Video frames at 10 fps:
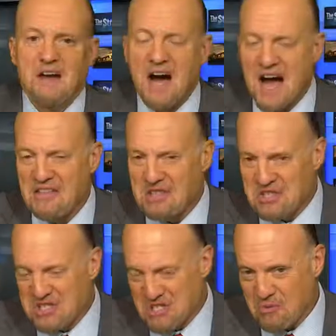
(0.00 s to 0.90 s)
Hi, this
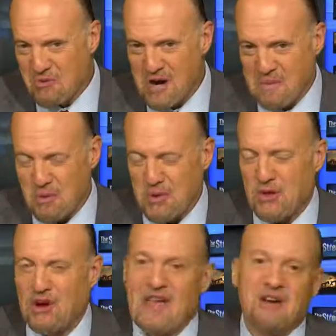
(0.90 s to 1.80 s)
is Jim Cramer with
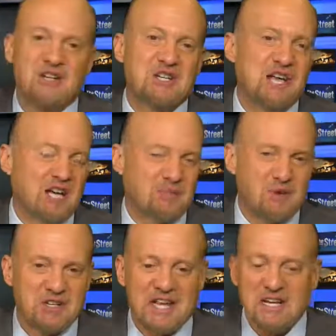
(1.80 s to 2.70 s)
our energy
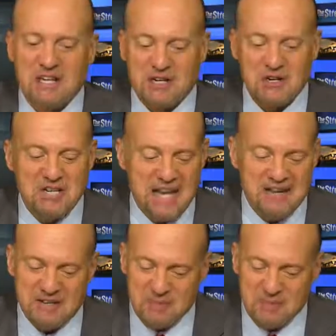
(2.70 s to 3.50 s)
expert, Dan Dicker. Dan, it's